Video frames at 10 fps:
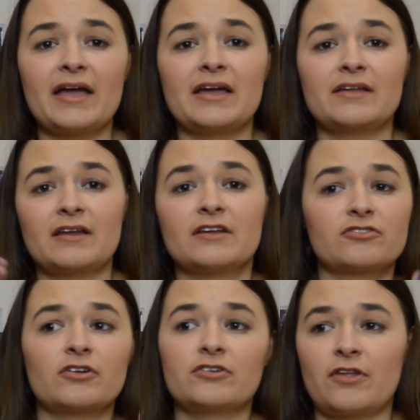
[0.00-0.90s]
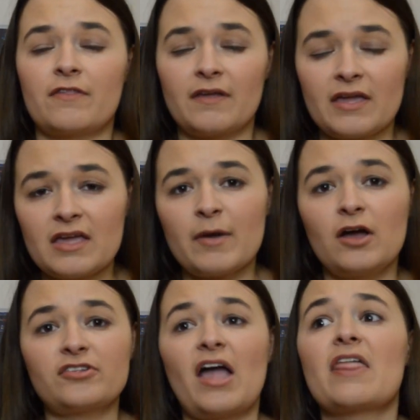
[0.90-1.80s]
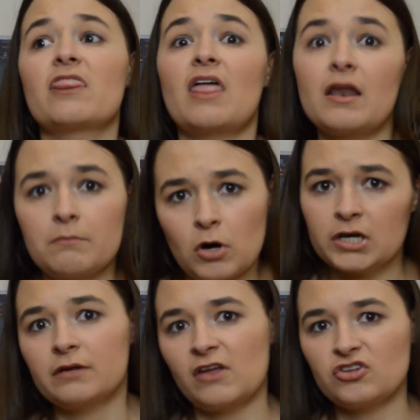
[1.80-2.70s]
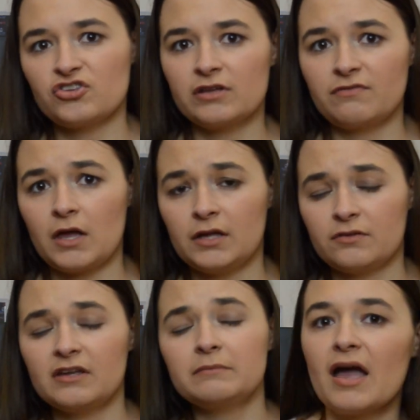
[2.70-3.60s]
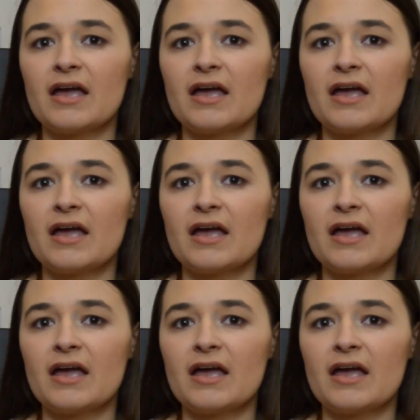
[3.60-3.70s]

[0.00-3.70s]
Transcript: and then he starts sending the emails, and then Martin eventually finds them.